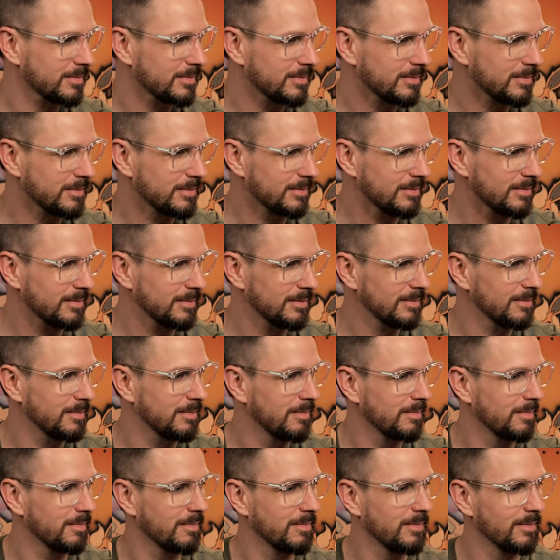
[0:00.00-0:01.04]

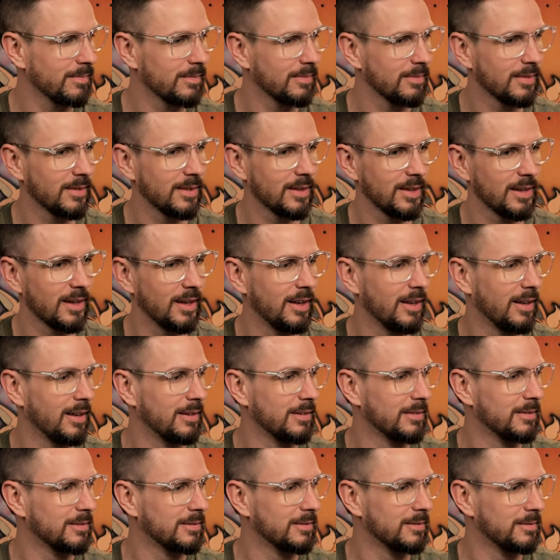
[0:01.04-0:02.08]

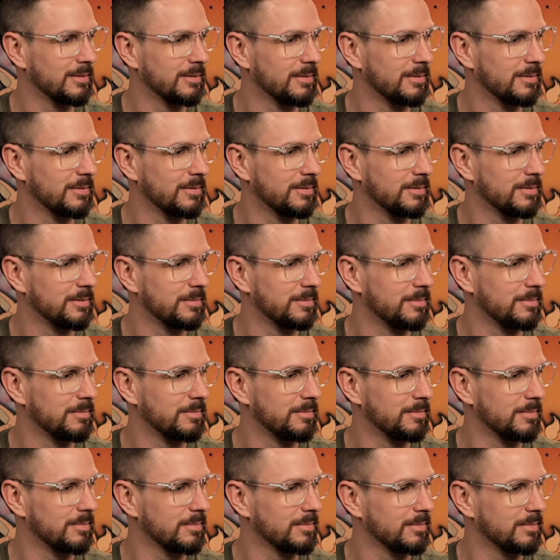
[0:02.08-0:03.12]

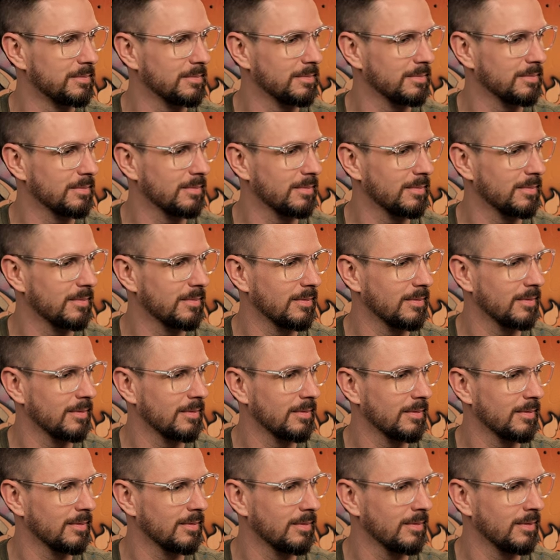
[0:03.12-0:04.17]

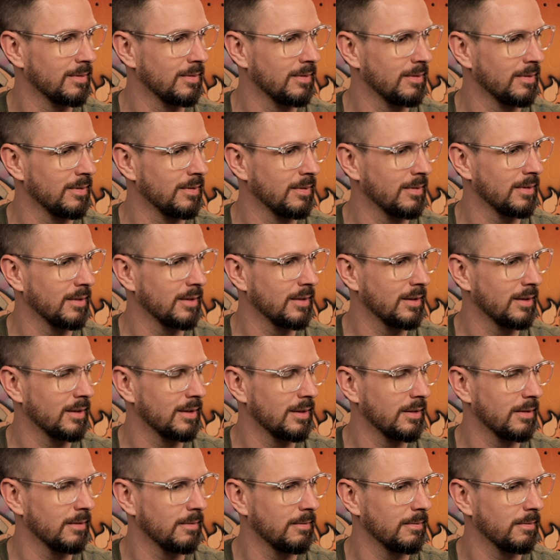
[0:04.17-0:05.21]

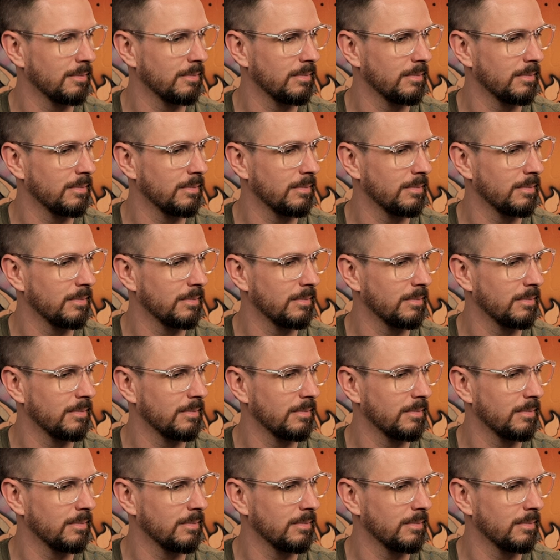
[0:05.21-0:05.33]
(not speaking)